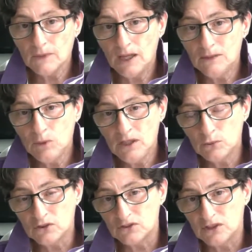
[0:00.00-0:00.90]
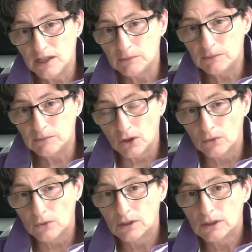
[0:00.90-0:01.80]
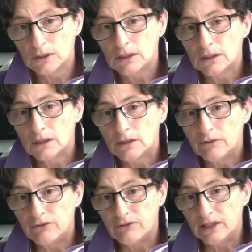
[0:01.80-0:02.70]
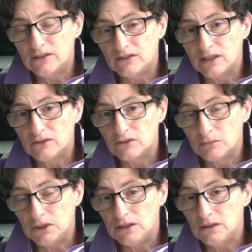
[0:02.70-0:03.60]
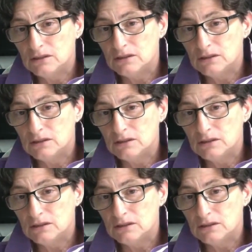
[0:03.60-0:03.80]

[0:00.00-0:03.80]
And when it was time to go, Fred said to me,